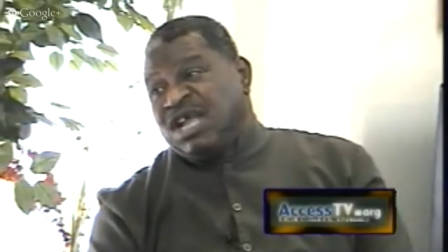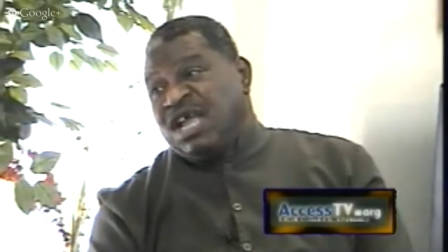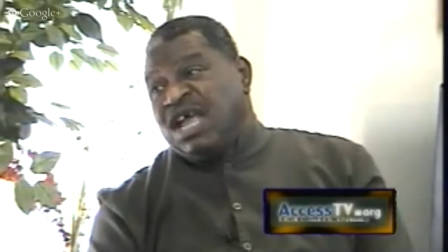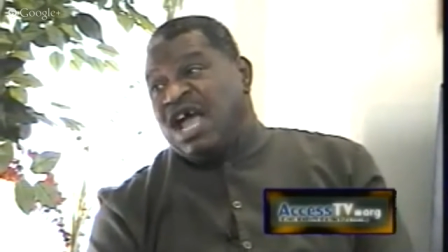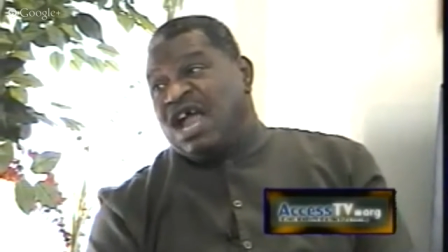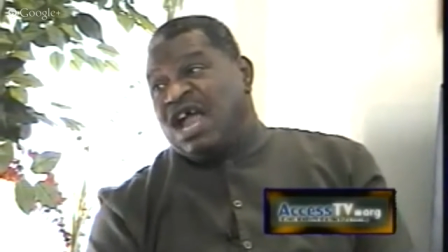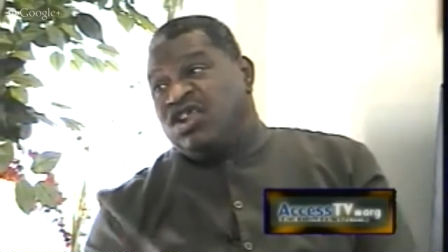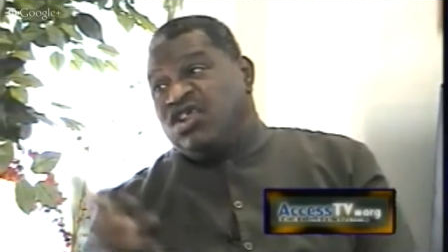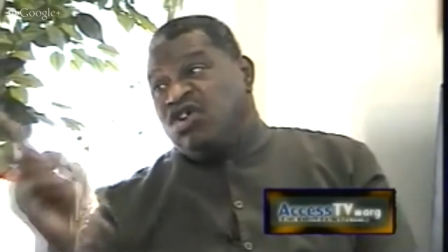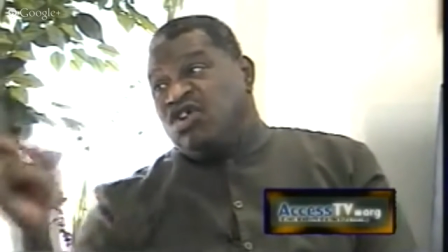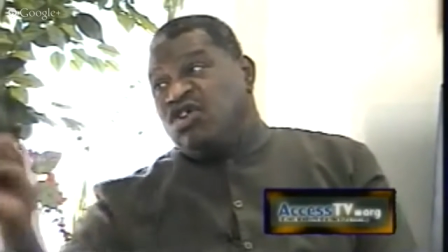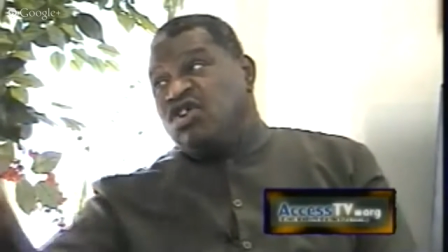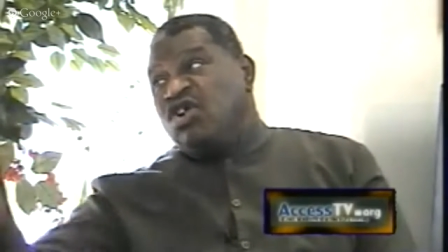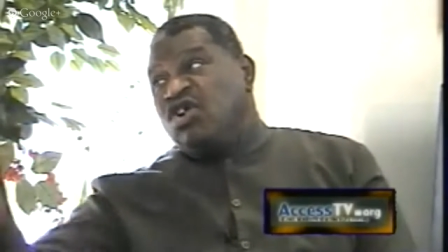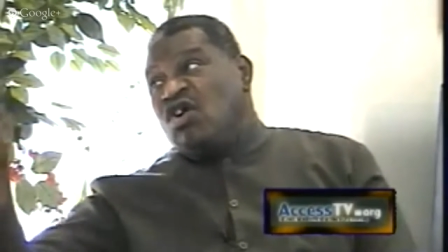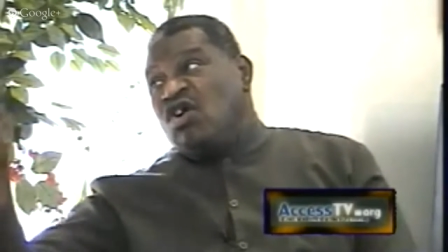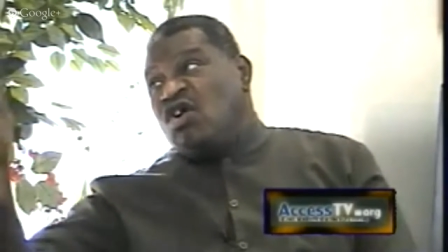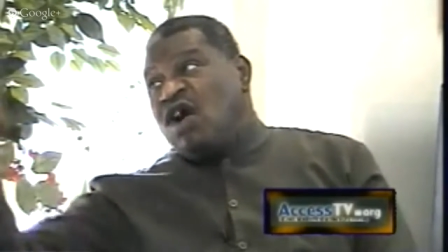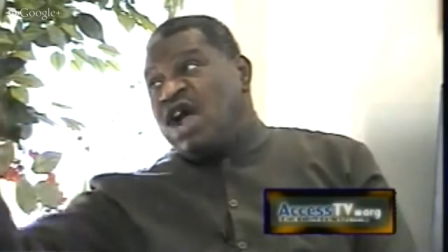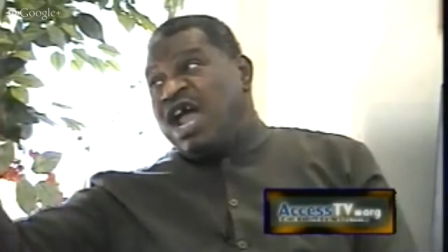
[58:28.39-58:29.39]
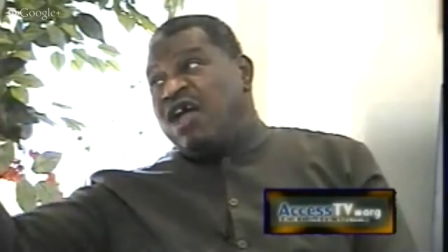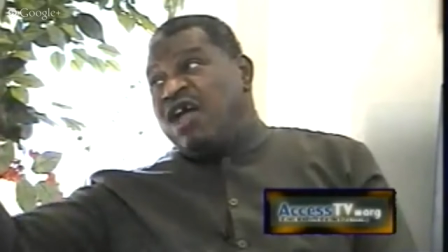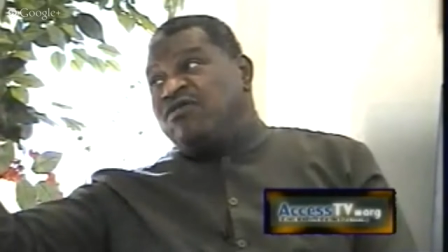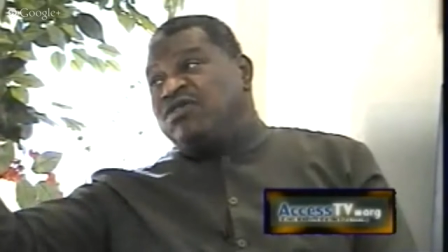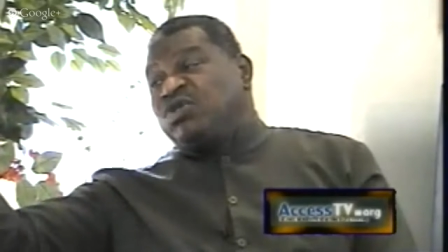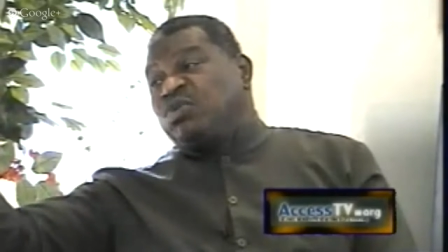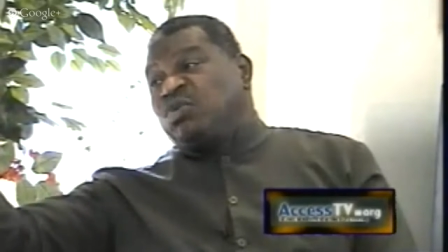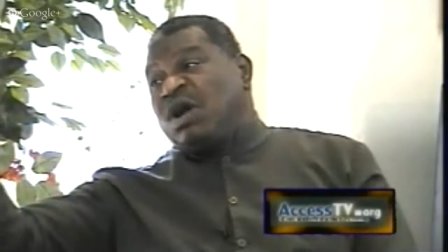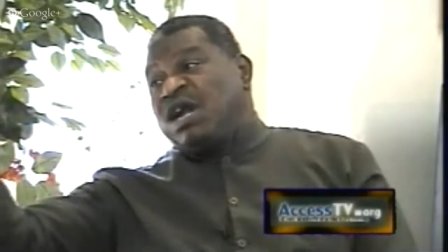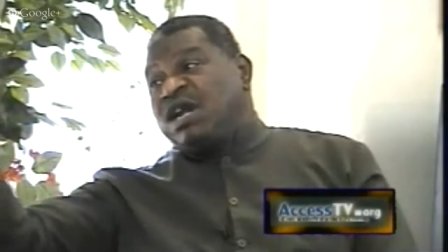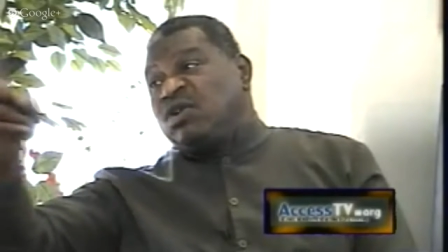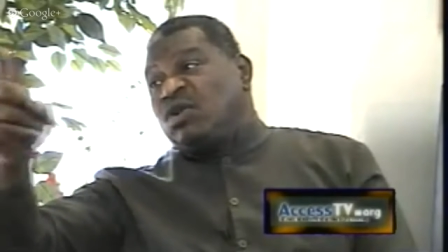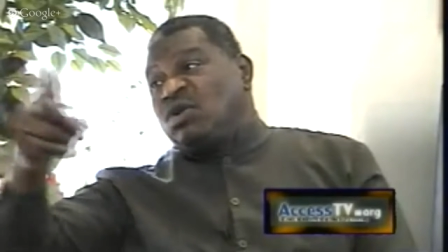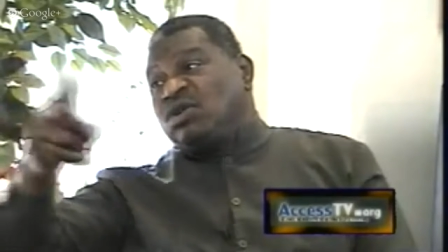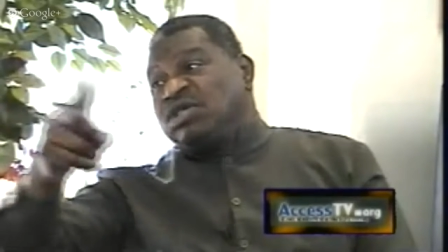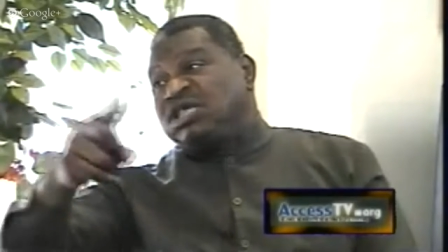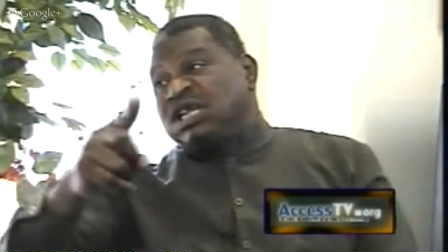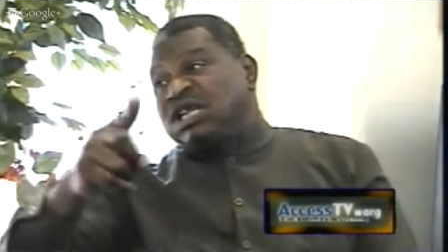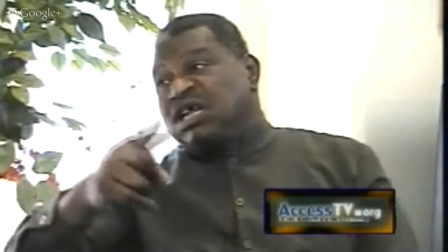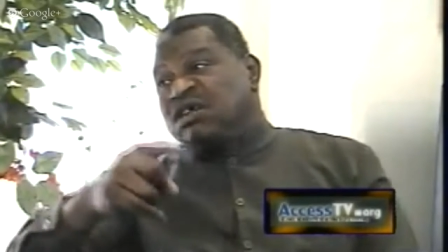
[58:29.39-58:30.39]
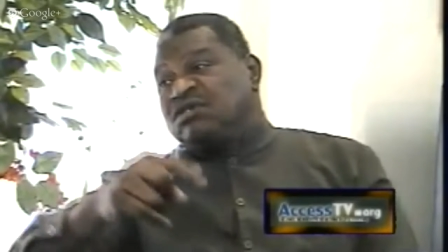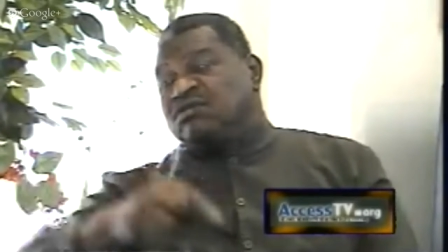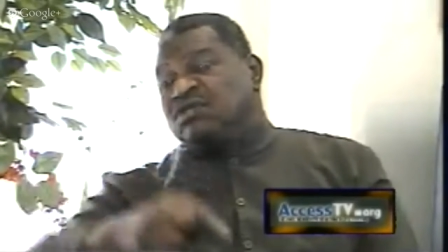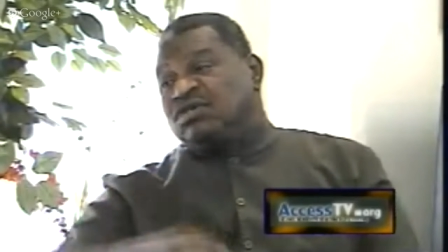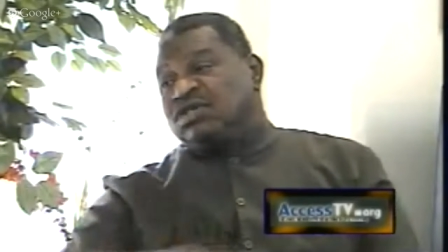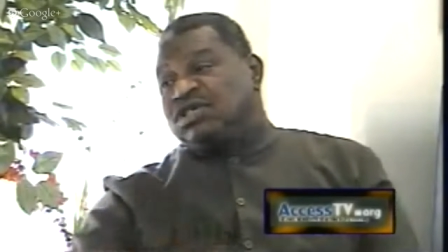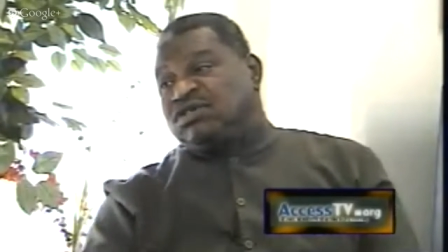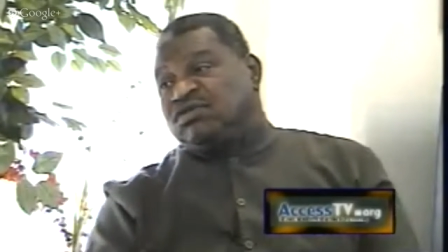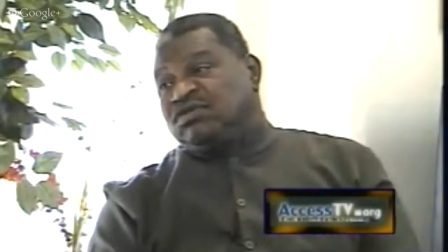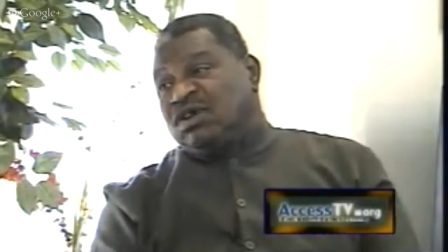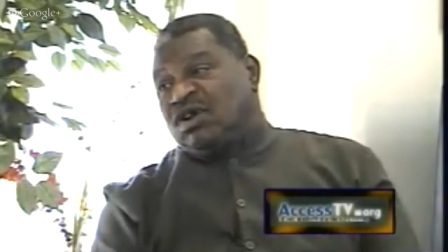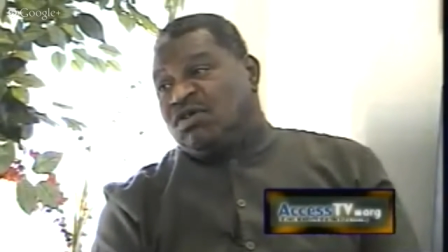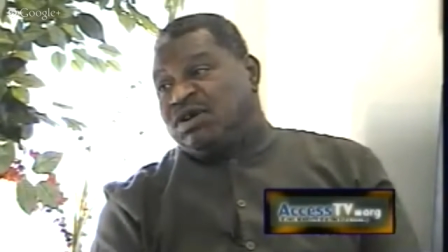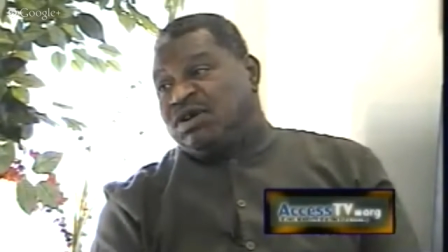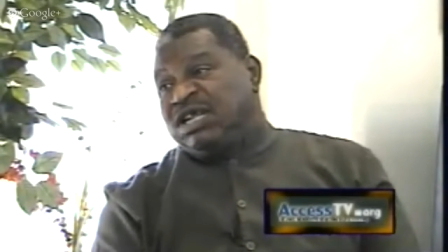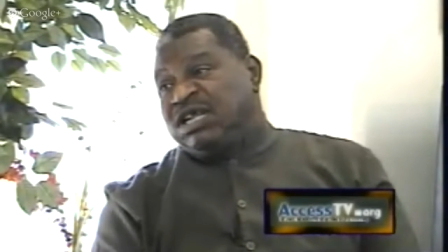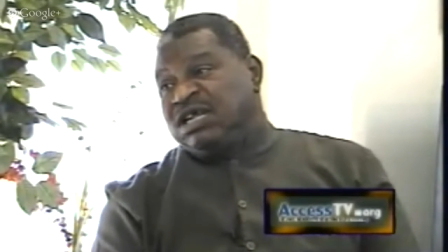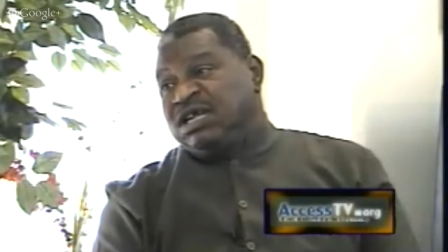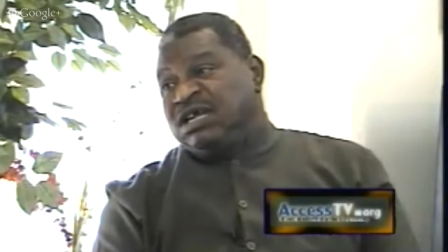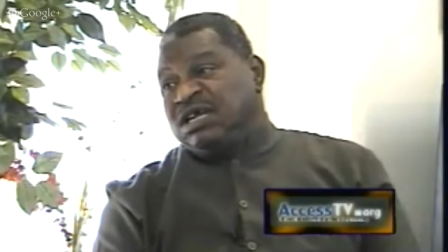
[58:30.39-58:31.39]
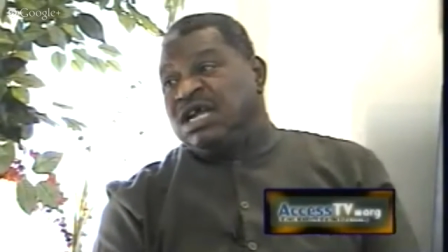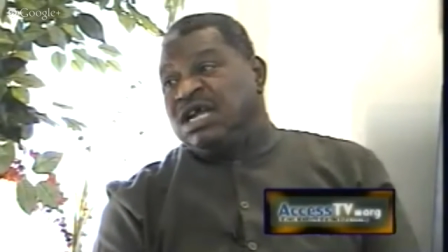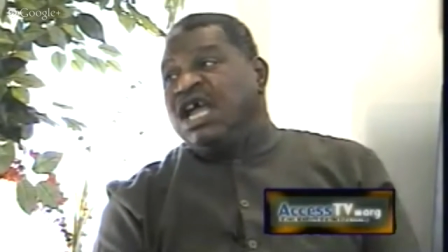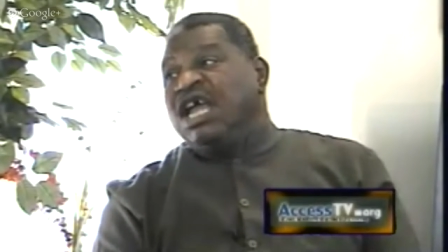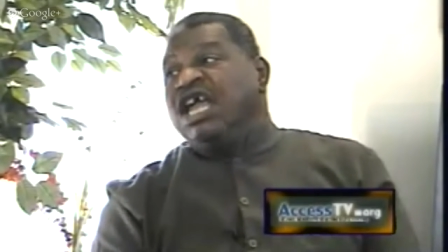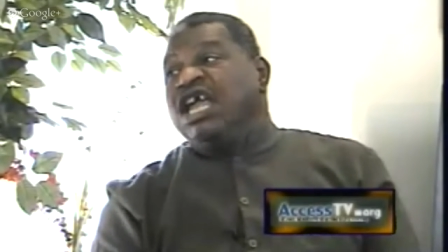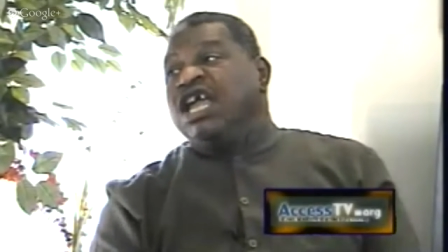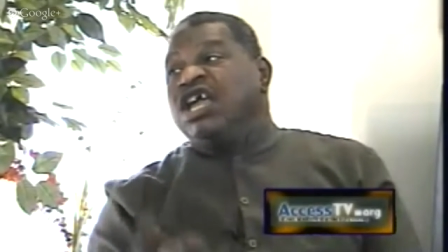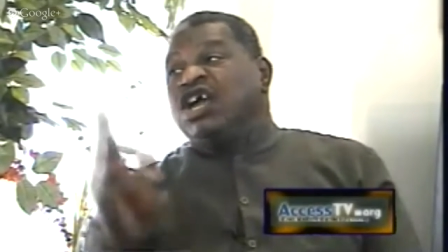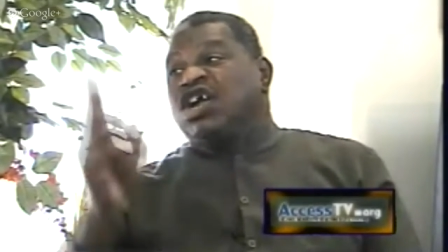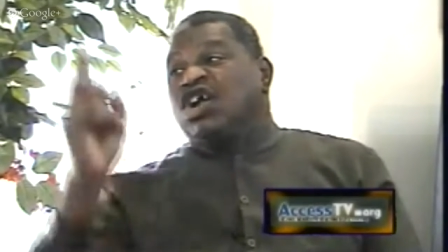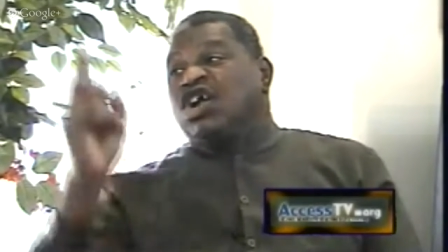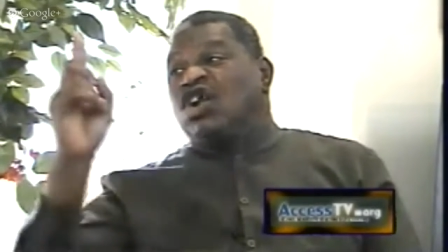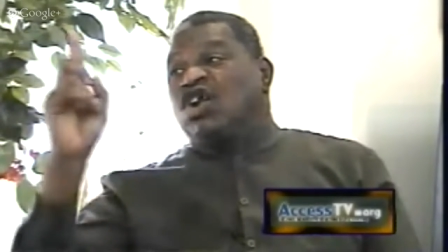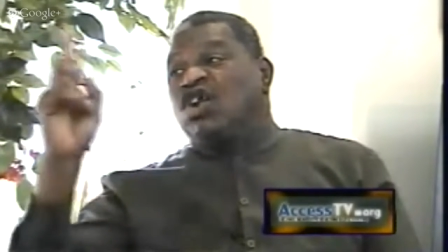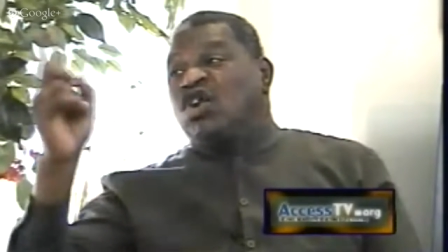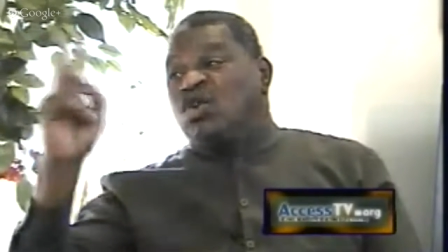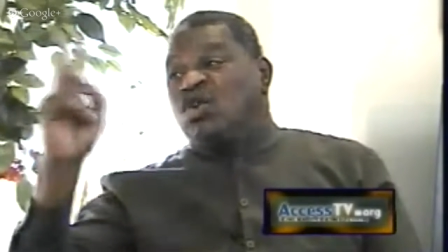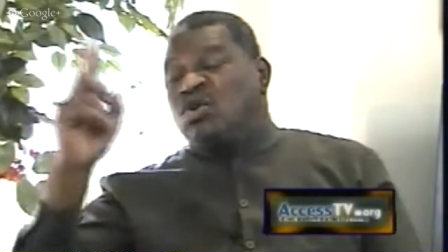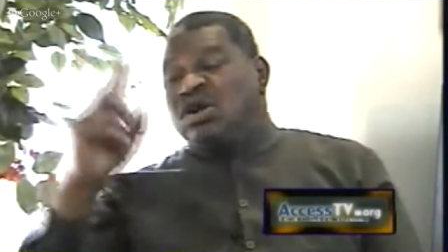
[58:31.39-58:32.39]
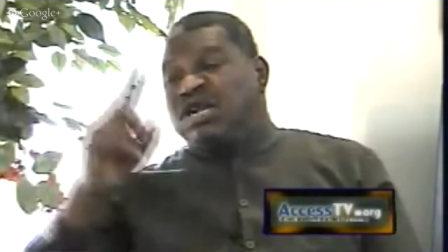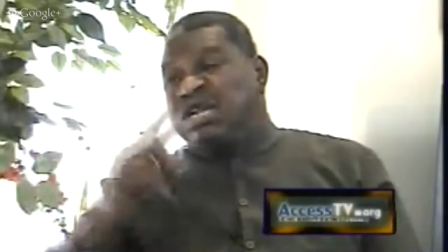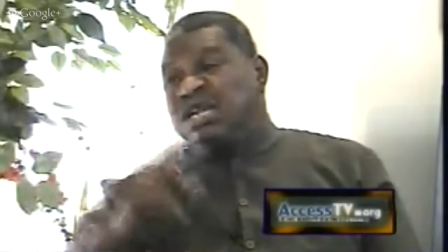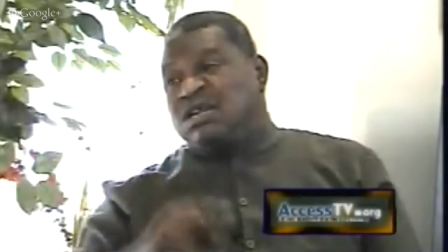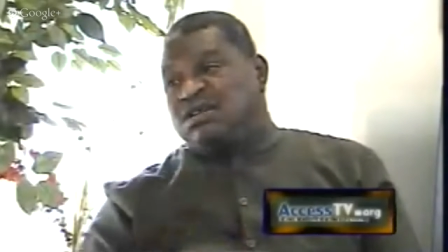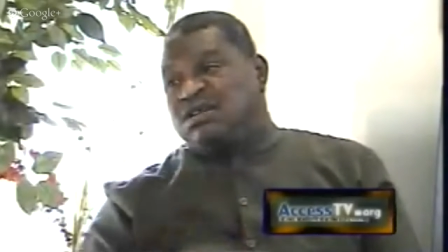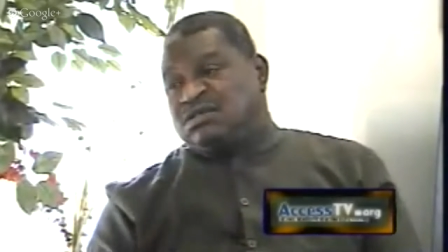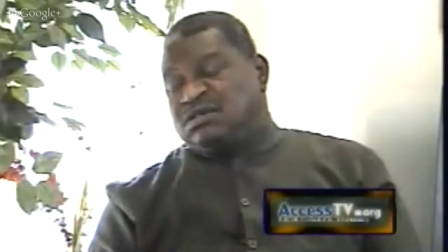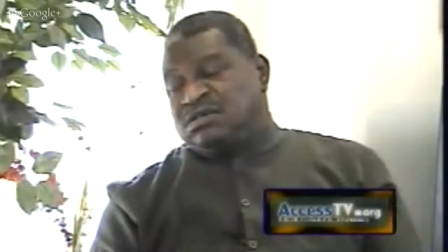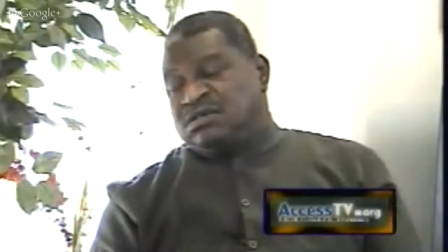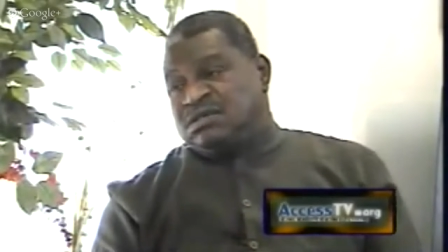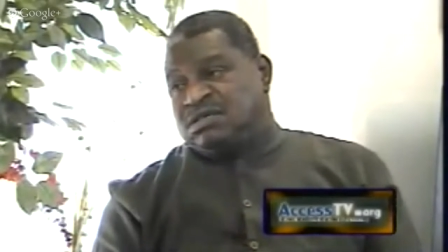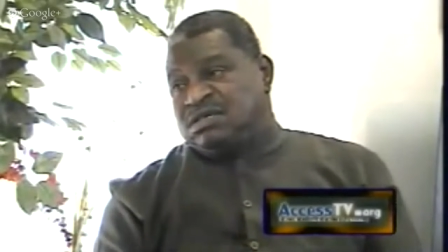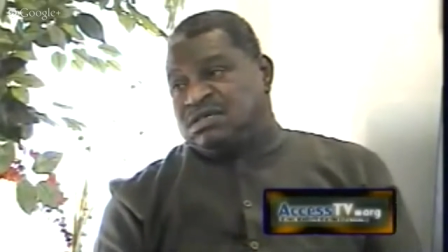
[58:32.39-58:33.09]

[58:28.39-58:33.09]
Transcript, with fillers: And you know each one of those niggas around here, including